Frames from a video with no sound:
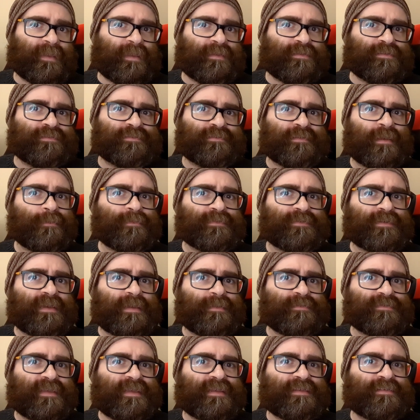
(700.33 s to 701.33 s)

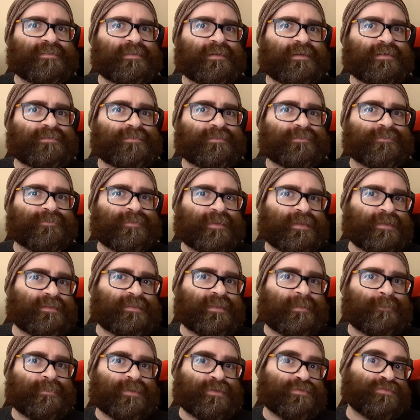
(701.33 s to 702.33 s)
Sometimes it does feel
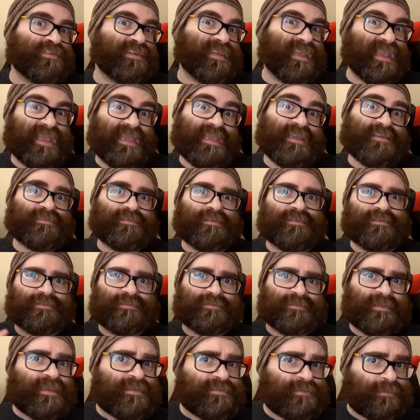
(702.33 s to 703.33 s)
that music is
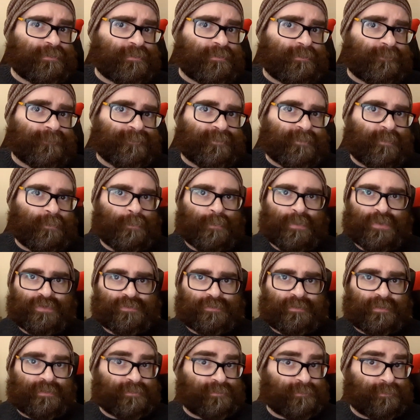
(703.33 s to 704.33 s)
seasonal.
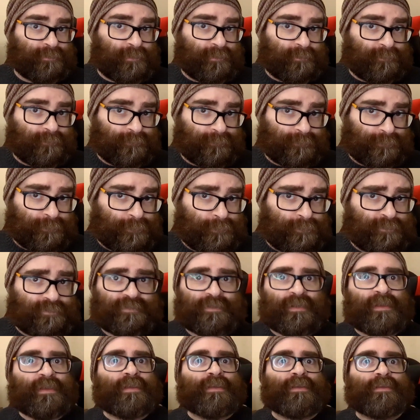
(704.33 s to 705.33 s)
Much like certain
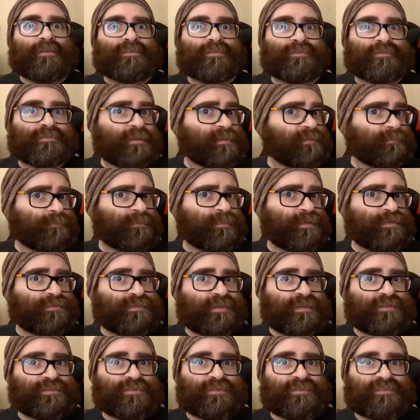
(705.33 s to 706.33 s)
fruits, certain
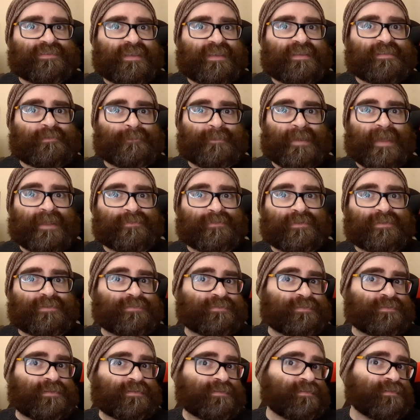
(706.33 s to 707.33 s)
music just hits better at
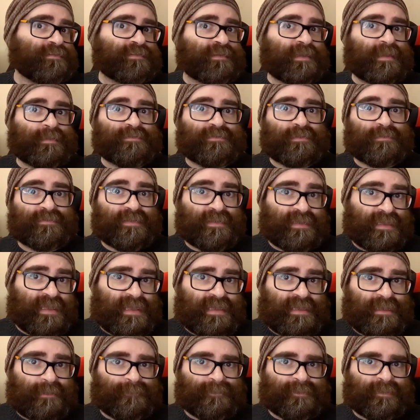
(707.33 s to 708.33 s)
certain times of the
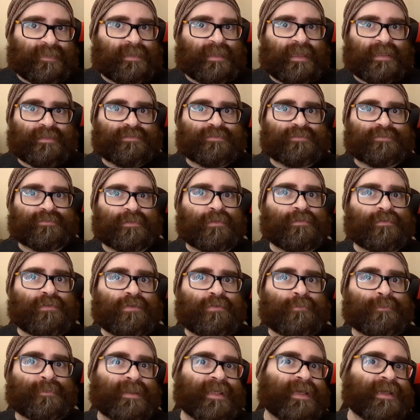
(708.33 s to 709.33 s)
year, and
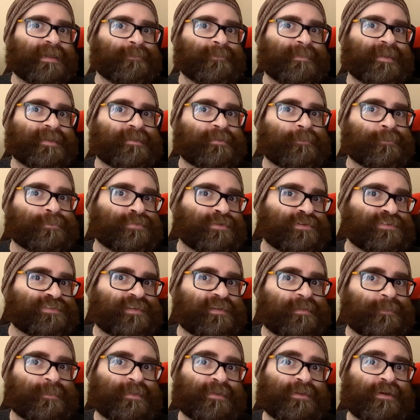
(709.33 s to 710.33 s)
solo black metal
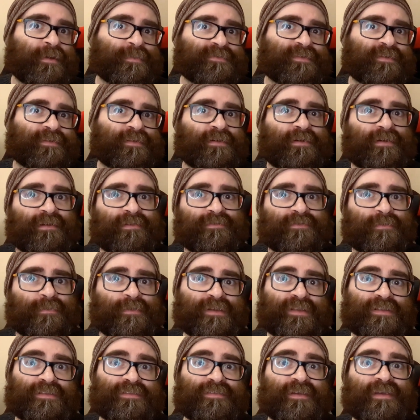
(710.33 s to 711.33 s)
project Panopticon
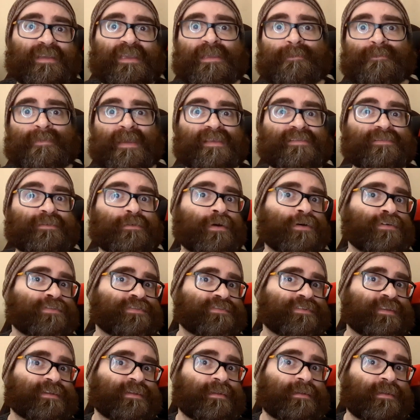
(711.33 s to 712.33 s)
from Kentucky-based
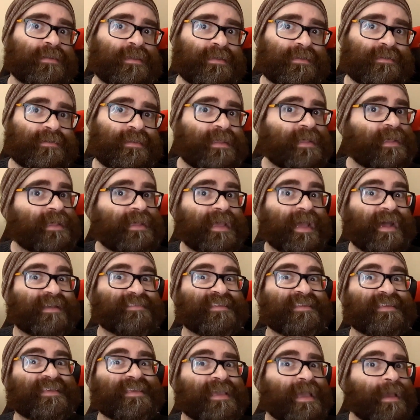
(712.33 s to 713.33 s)
Austin Lunn
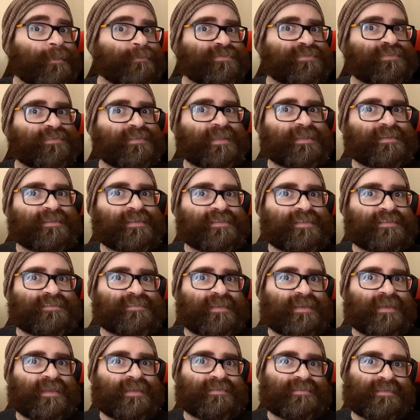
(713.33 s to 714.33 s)
has encapsulated
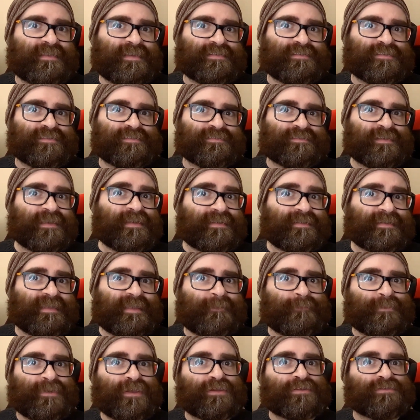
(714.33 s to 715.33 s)
this idea
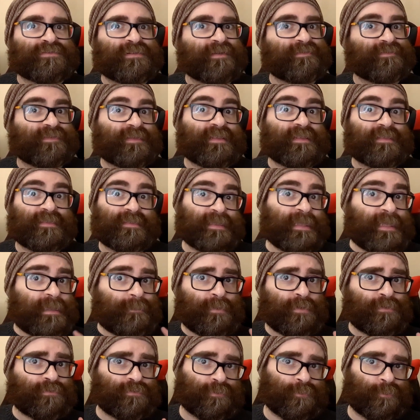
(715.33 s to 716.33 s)
succinctly by crafting the
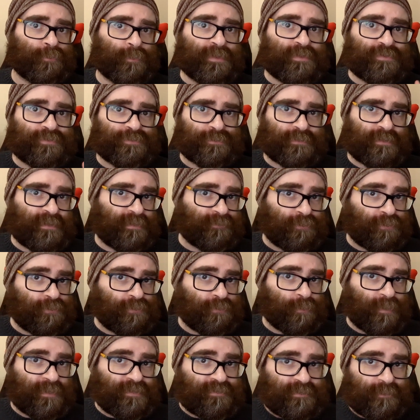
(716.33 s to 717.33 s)
most wintry of
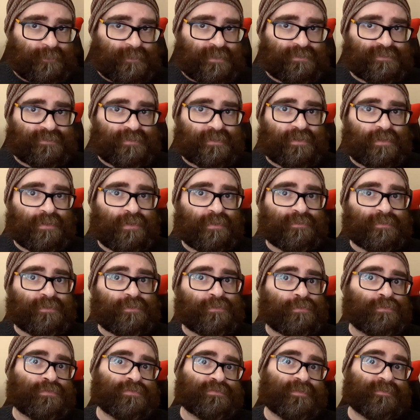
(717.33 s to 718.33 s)
all winter music over the
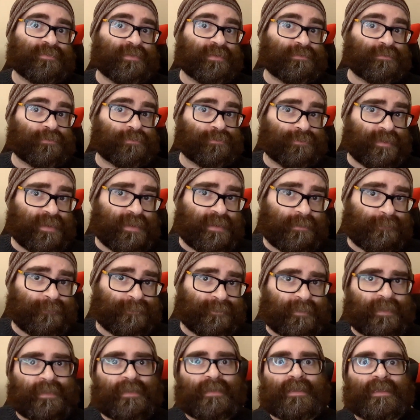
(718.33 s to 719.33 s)
course of his career.
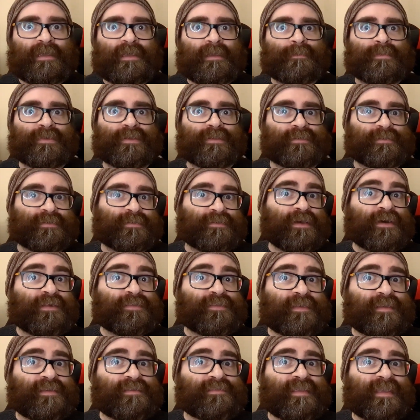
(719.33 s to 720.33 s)
But
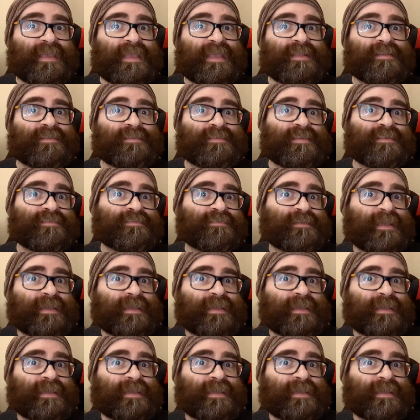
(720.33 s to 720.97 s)
nothing has hit this